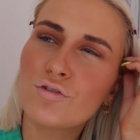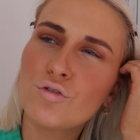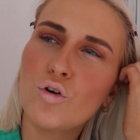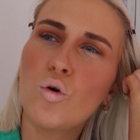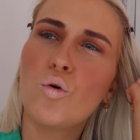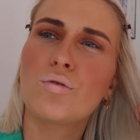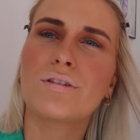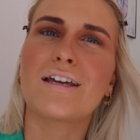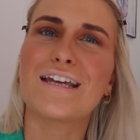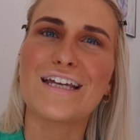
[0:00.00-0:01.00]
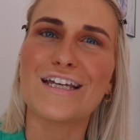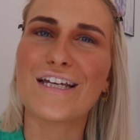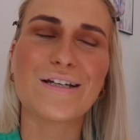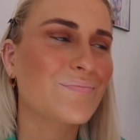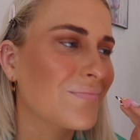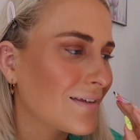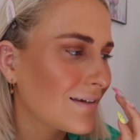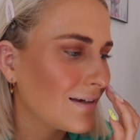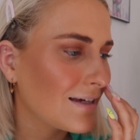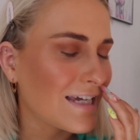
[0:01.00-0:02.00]
don't know the
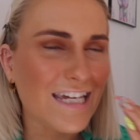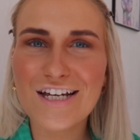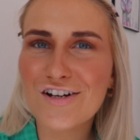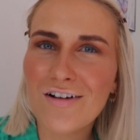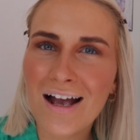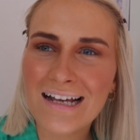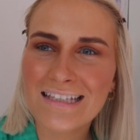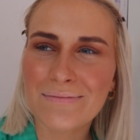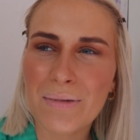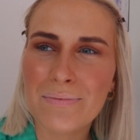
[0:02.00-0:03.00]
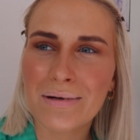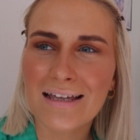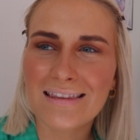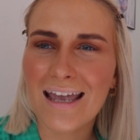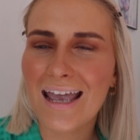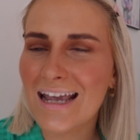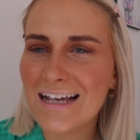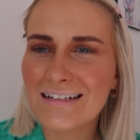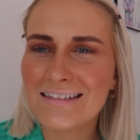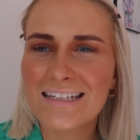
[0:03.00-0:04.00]
era, is it maybe like
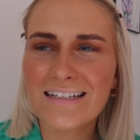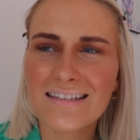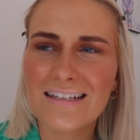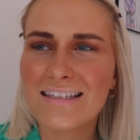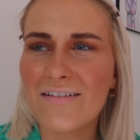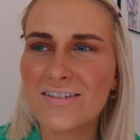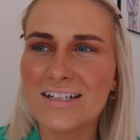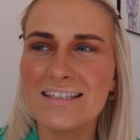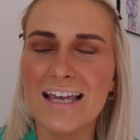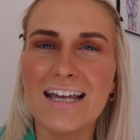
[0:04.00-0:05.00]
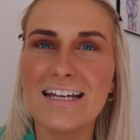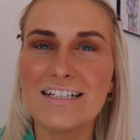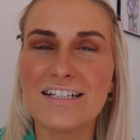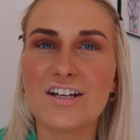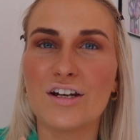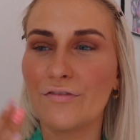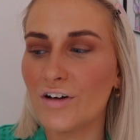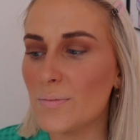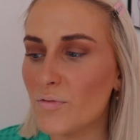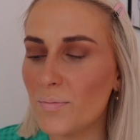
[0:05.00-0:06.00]
the 60s, 70s, 80s kind of
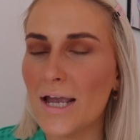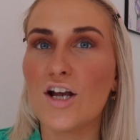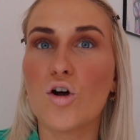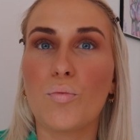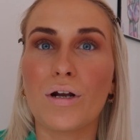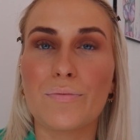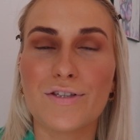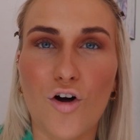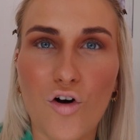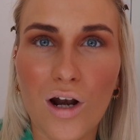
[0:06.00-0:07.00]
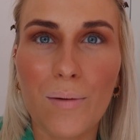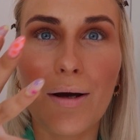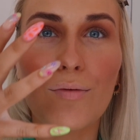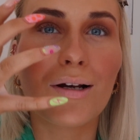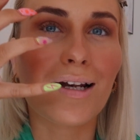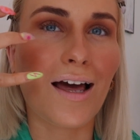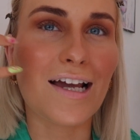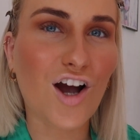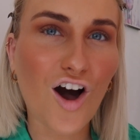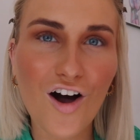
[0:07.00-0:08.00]
vibe of makeup, when it was all about
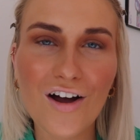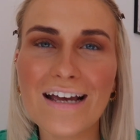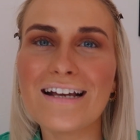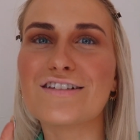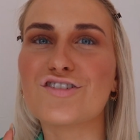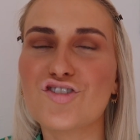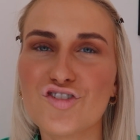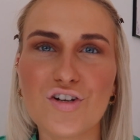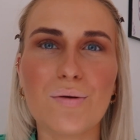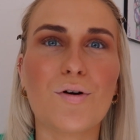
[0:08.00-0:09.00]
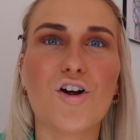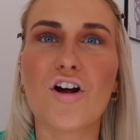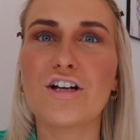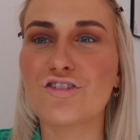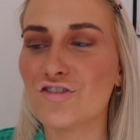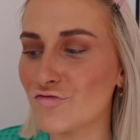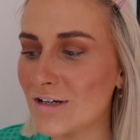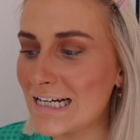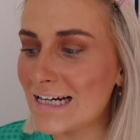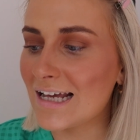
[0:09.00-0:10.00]
like eyes and shimmer and just
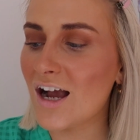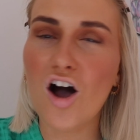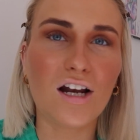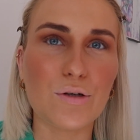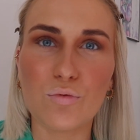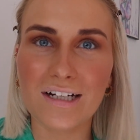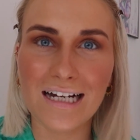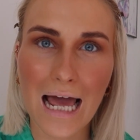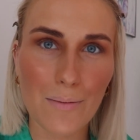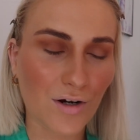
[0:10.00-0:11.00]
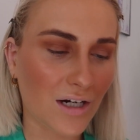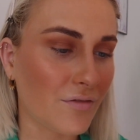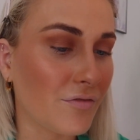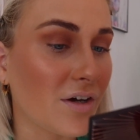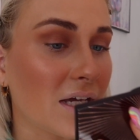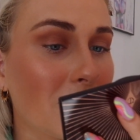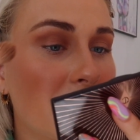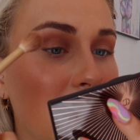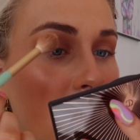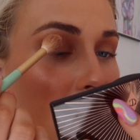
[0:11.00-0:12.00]
really like Hollywood glam kind of
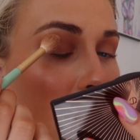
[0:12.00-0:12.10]
vibes.